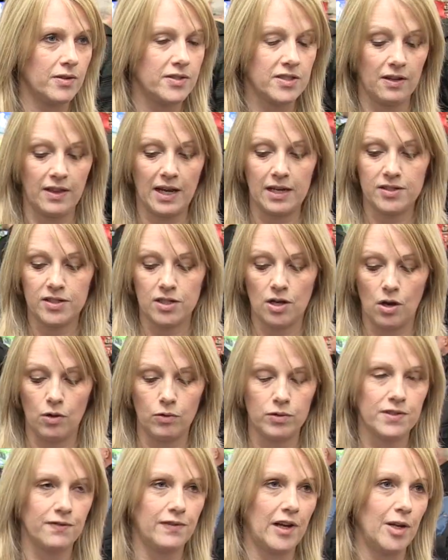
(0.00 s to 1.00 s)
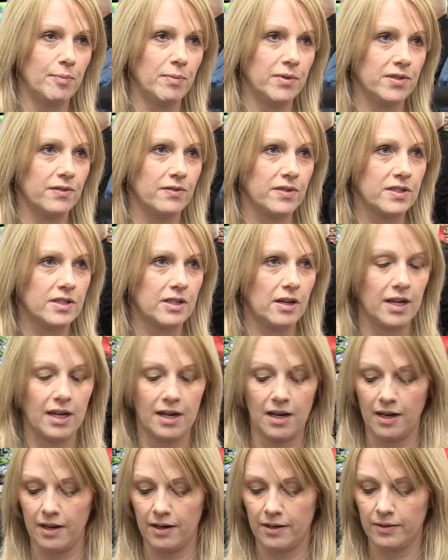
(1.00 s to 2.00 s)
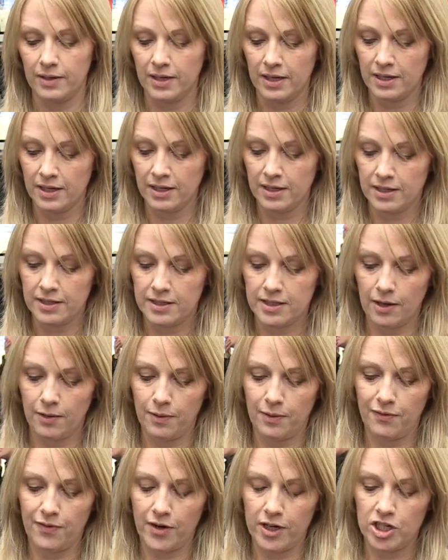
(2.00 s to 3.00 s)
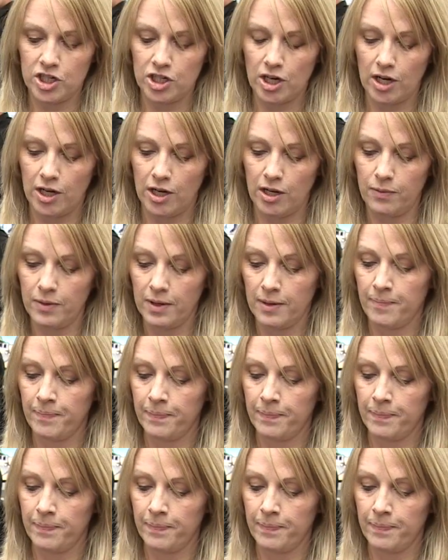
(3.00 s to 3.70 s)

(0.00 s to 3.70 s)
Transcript: So that's the whole development of the Cyclone. So if I show you.